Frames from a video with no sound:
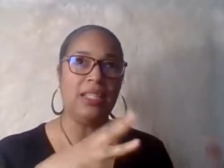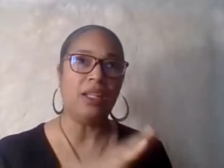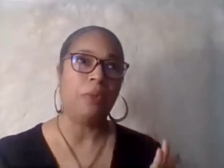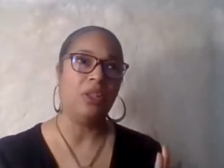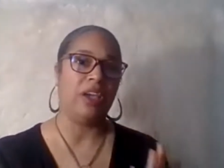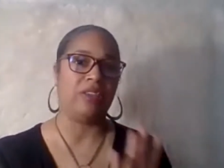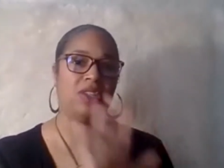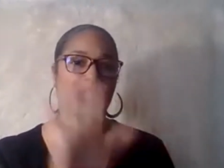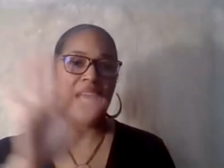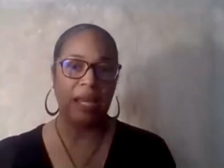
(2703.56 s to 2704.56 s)
up on the other
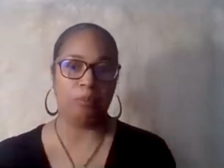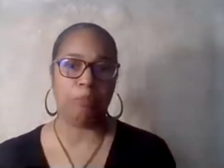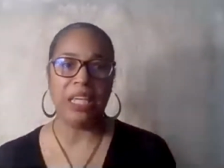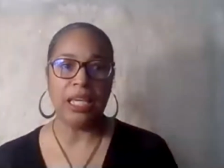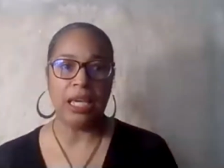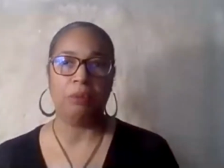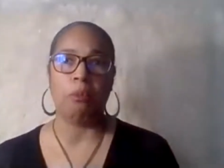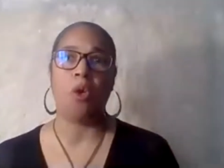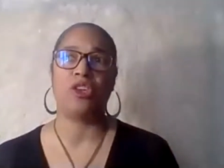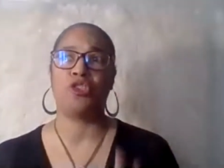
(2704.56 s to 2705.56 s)
side being
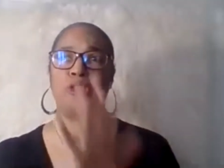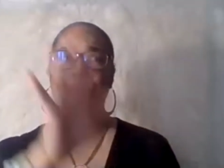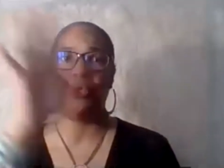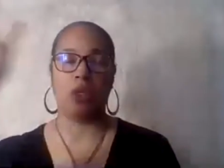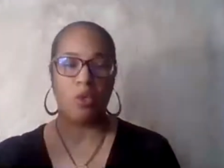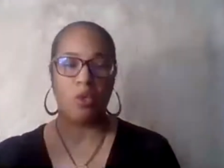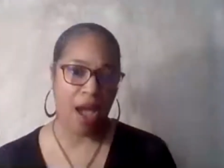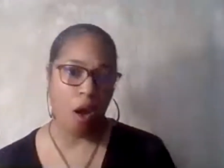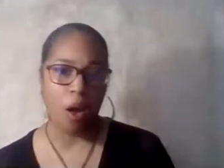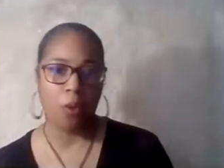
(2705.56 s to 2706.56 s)
more true to who I
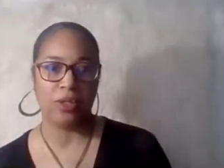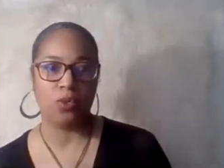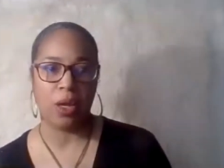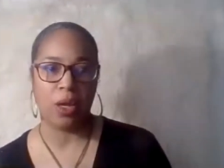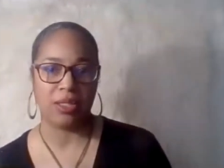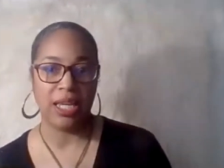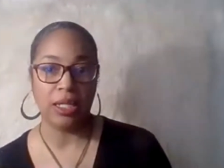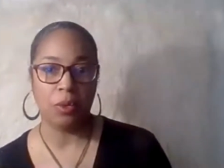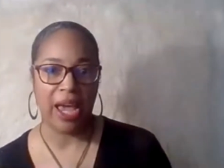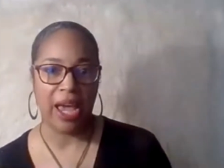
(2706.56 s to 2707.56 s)
always was
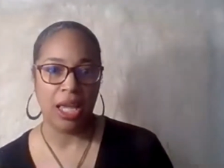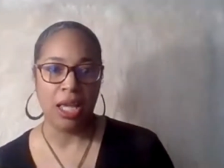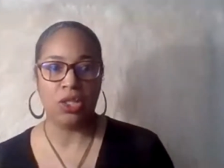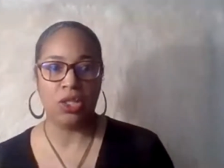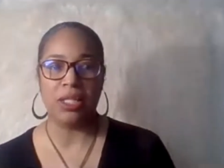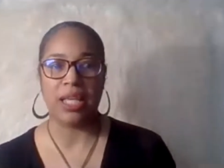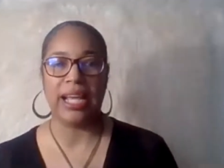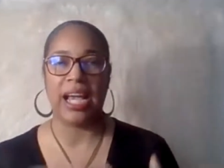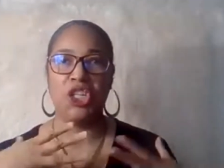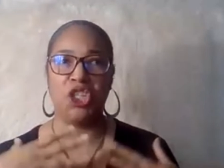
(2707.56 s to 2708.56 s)
anyway. So it's like
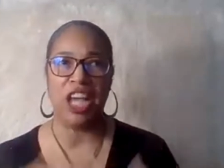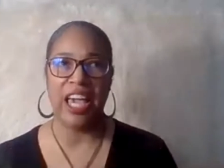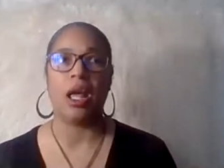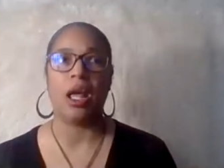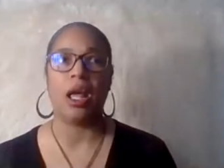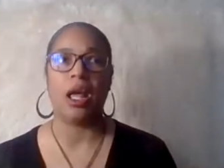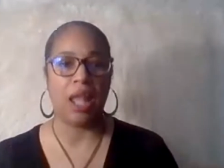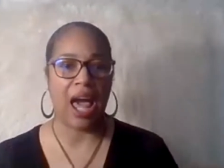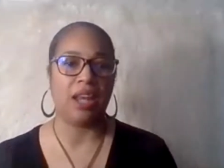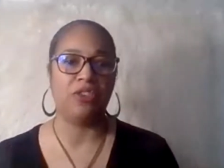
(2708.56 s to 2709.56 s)
I shed a
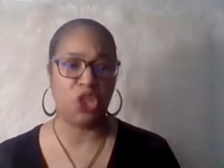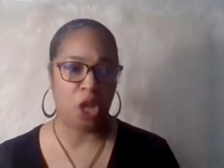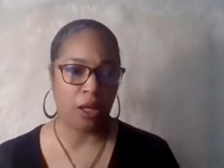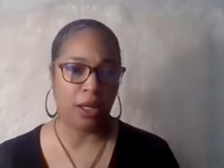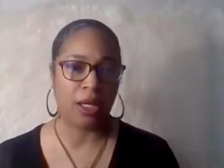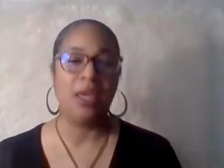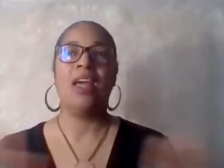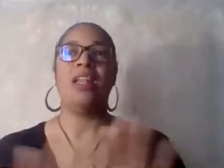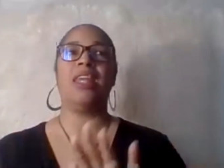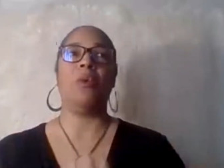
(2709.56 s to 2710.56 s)
lot of junk
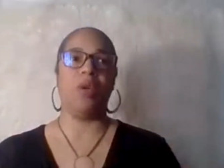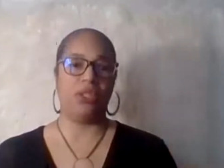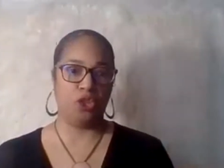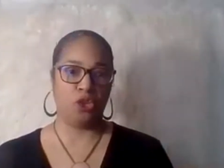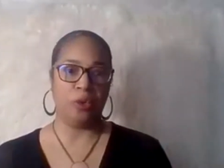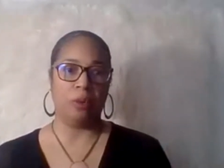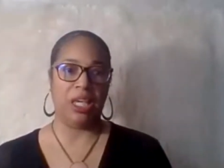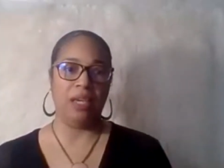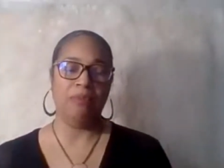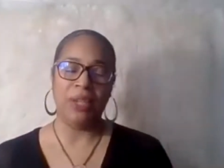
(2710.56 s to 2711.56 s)
that wasn't true to me.
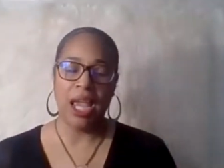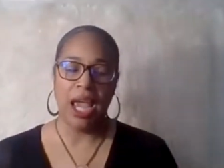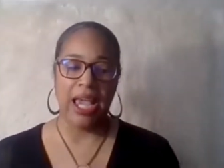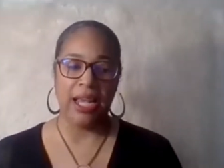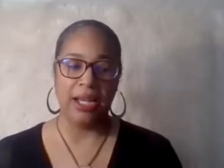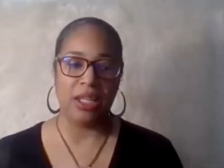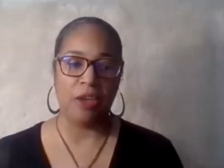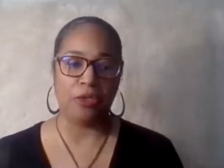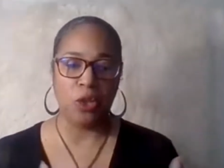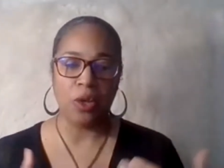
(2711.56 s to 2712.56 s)
And if
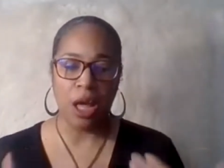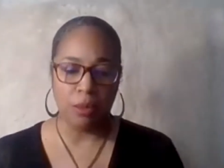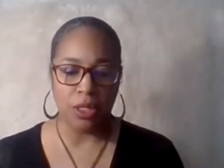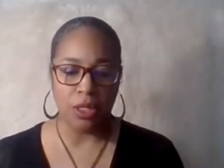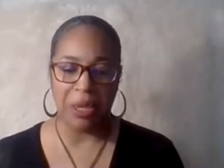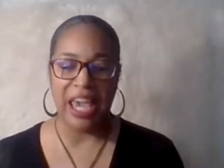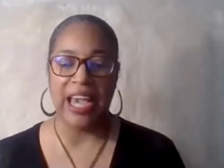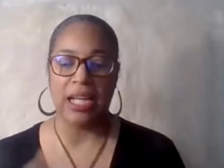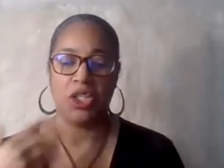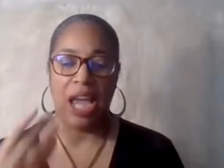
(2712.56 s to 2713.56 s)
you come to the
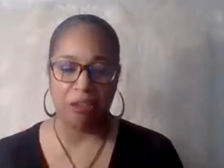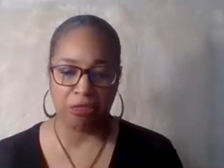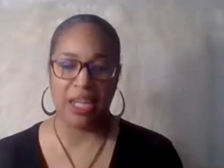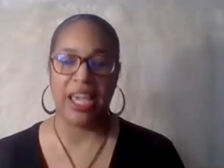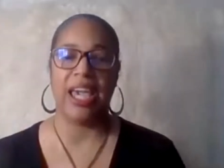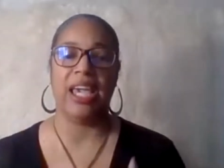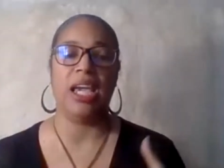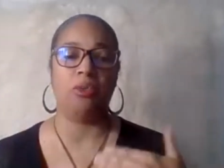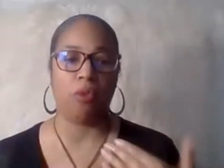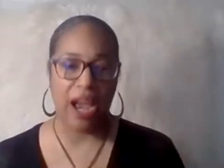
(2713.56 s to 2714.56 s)
page every day
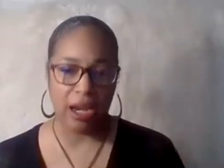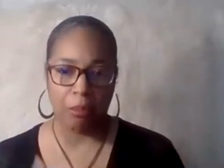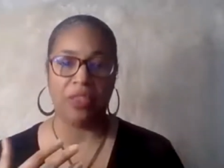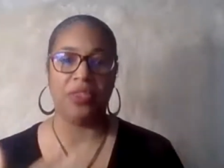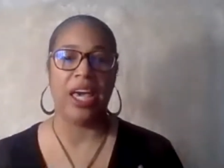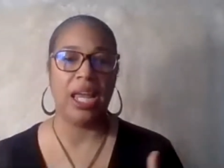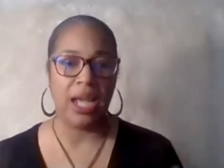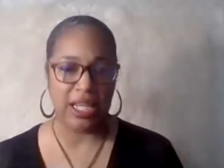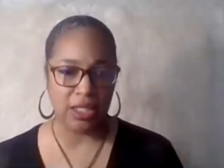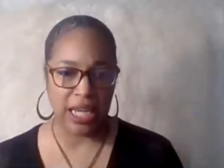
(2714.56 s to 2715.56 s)
and write about that
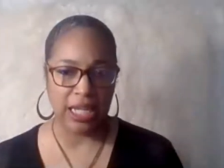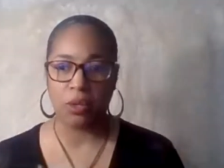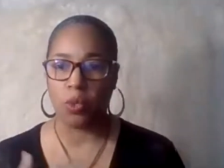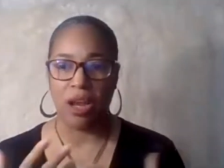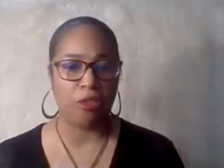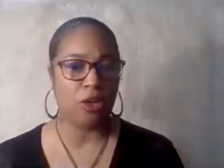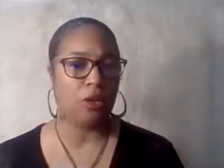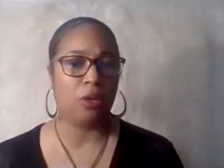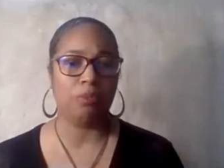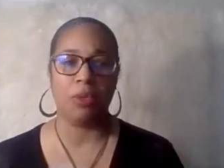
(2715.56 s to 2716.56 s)
as whatever
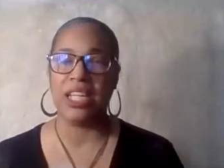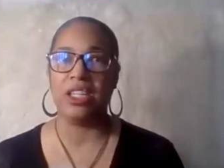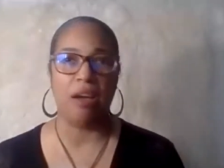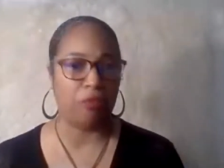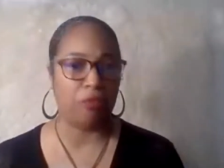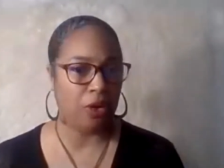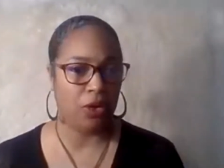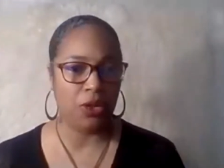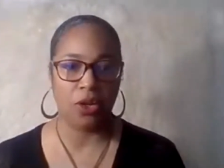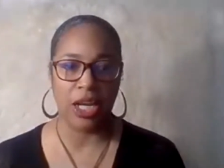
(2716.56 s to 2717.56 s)
endeavor
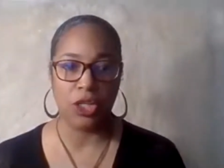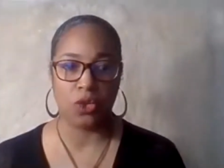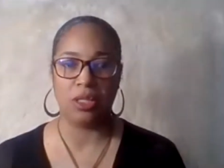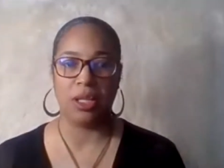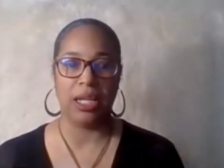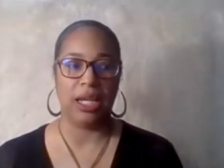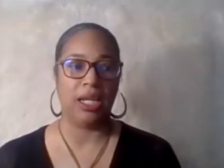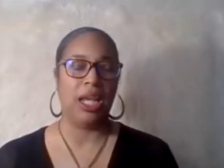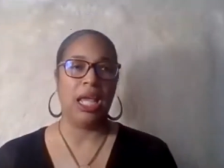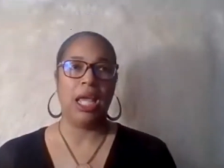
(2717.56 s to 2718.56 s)
you're interested
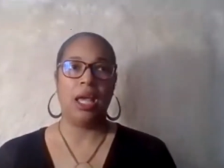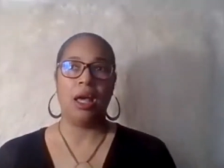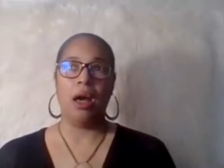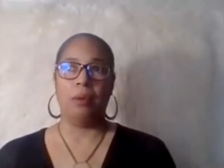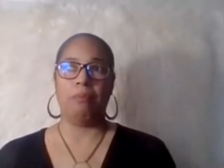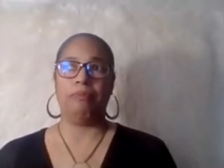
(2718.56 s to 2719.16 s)
in,